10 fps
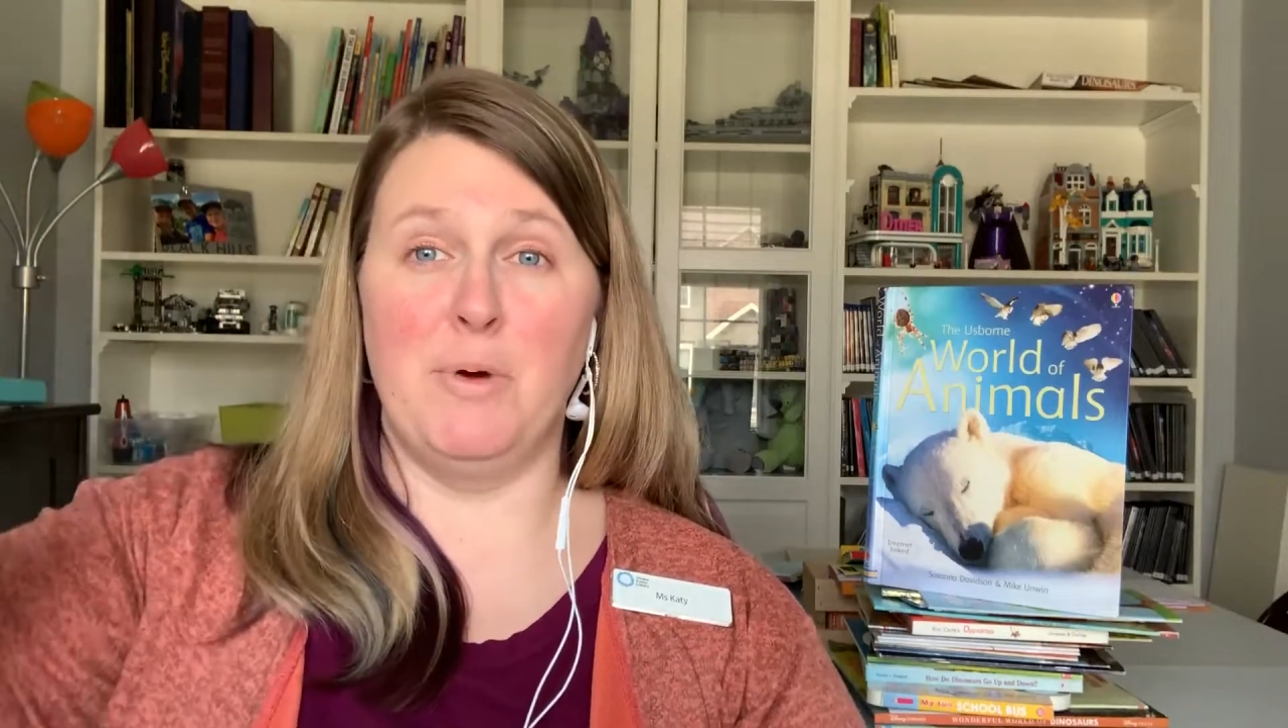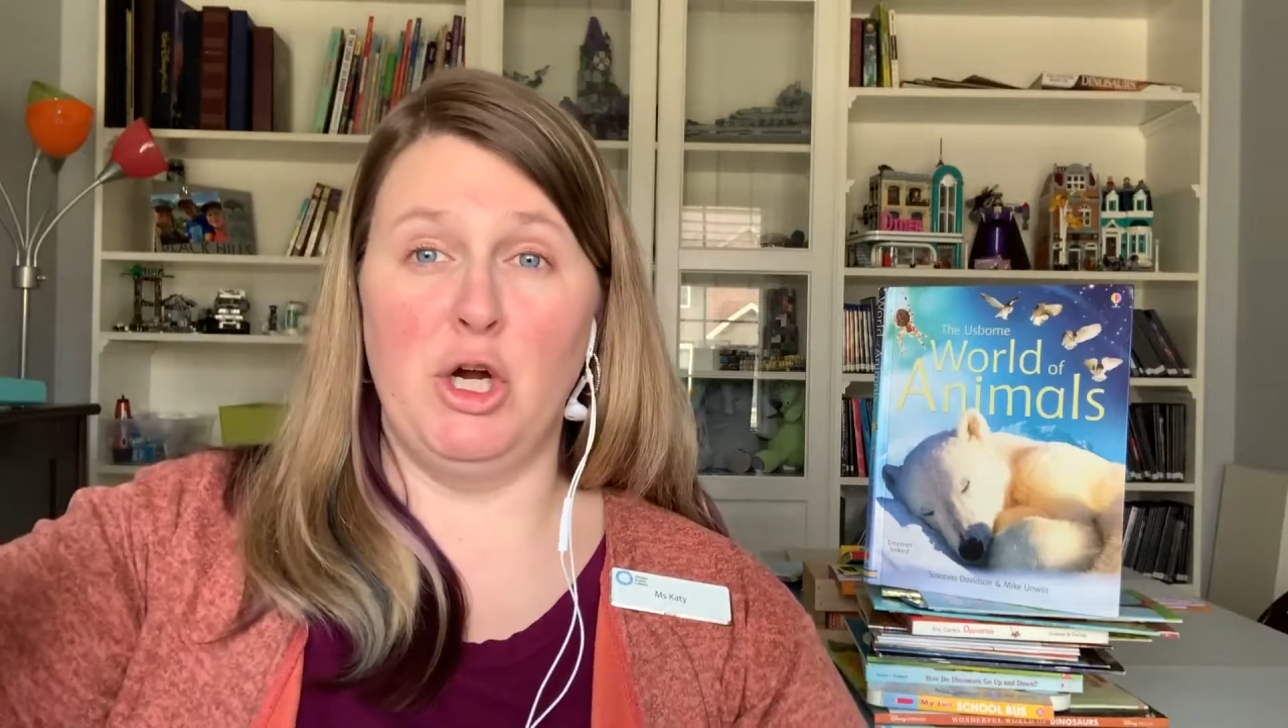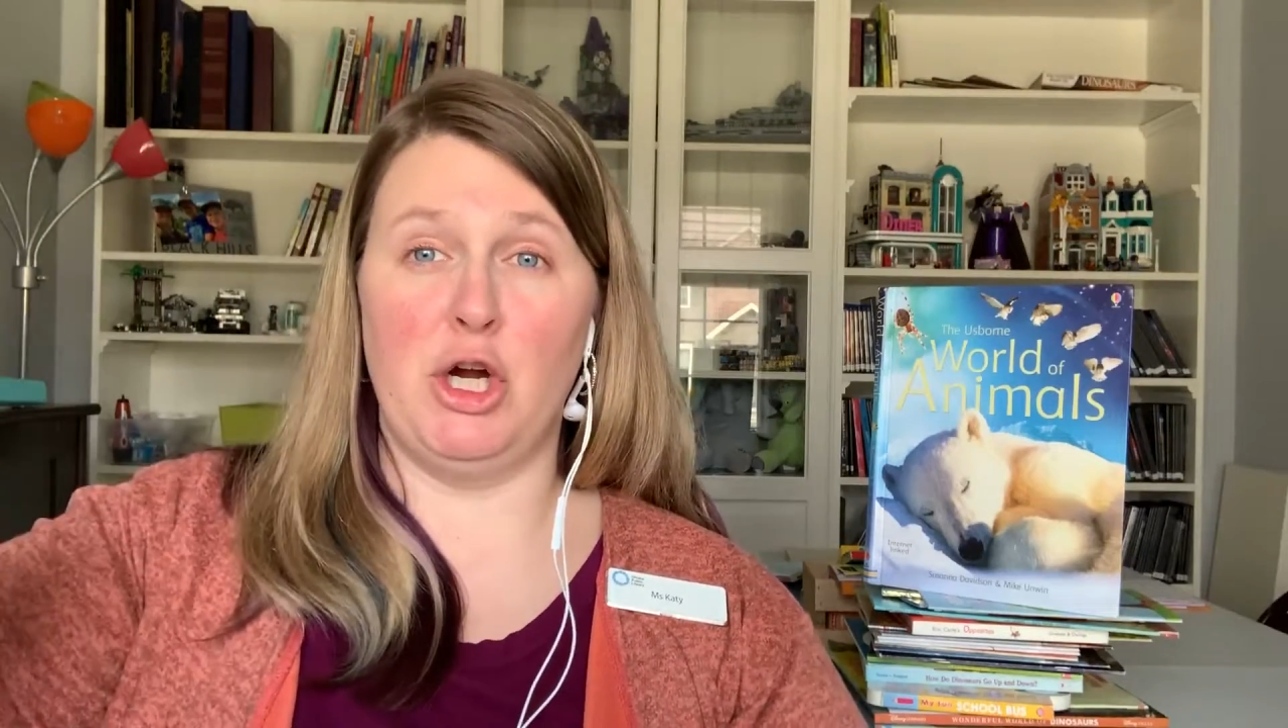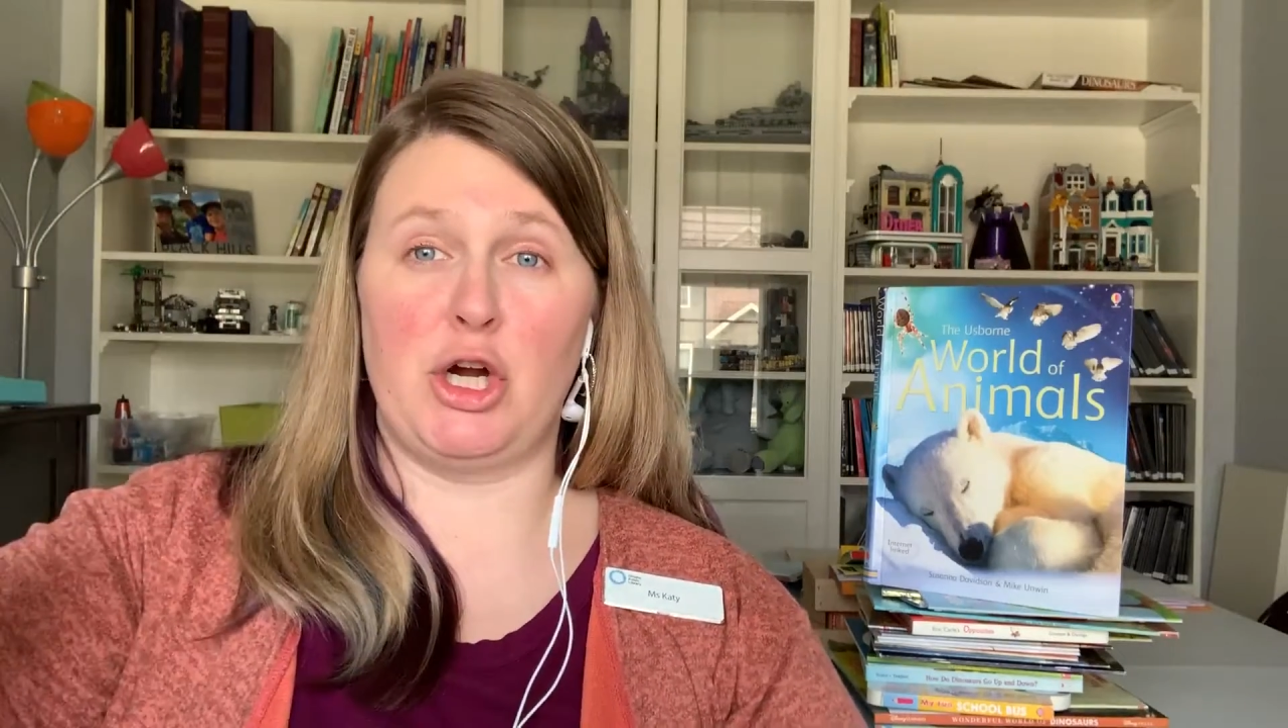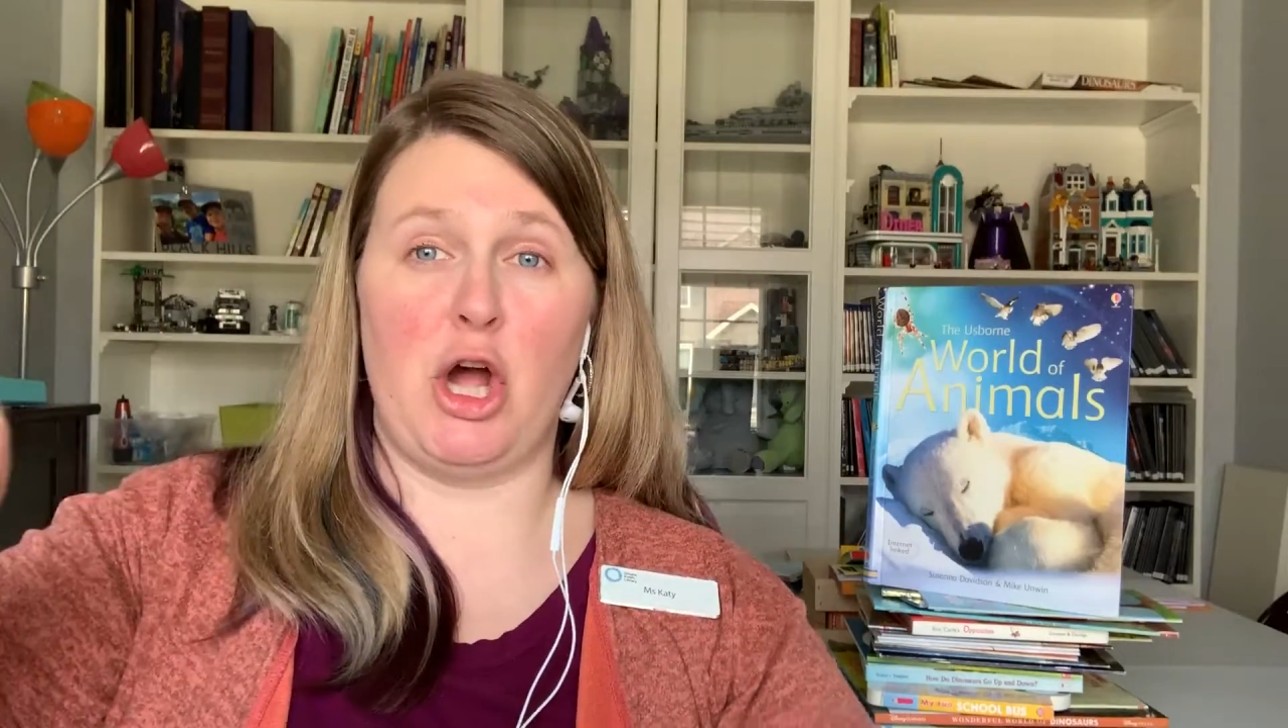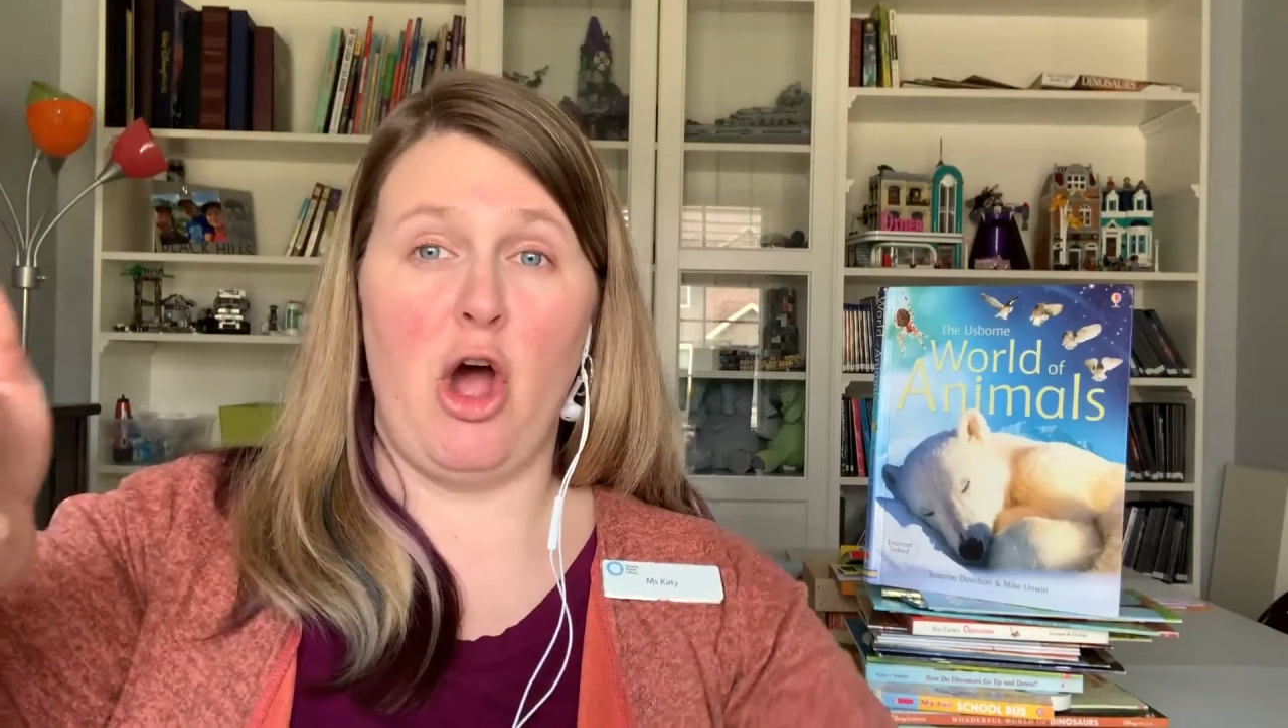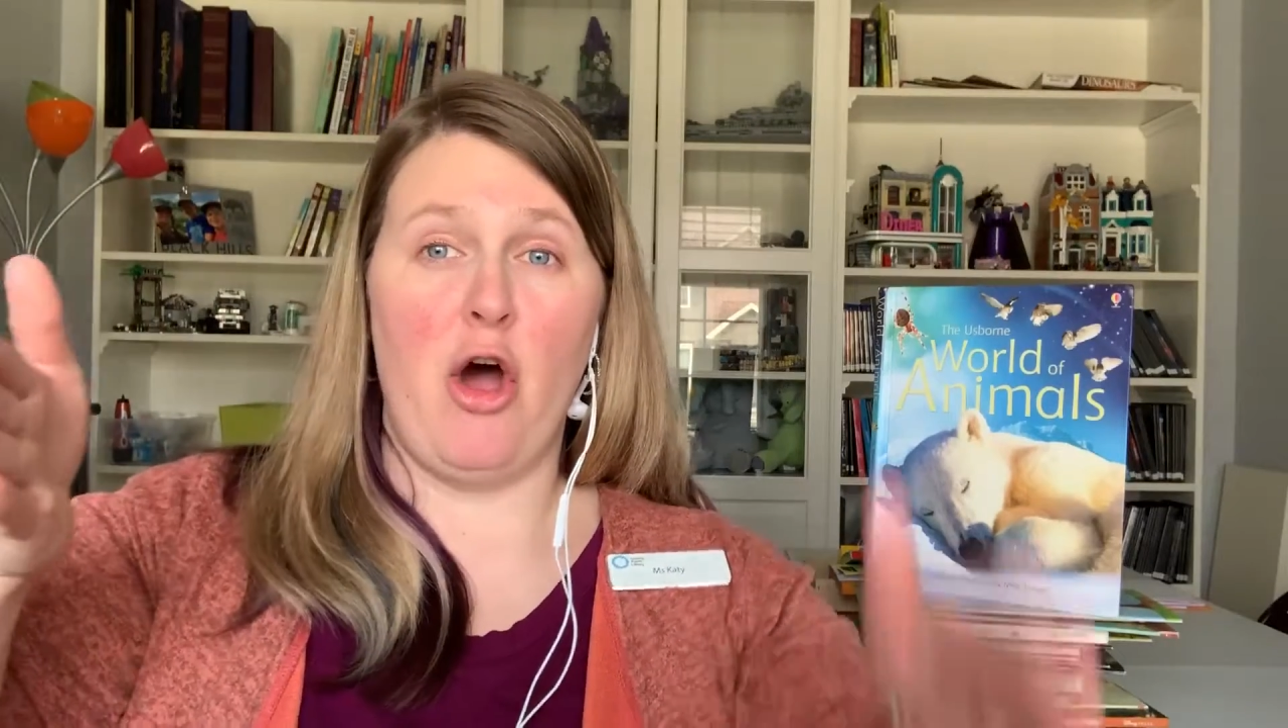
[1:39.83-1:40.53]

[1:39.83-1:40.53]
Big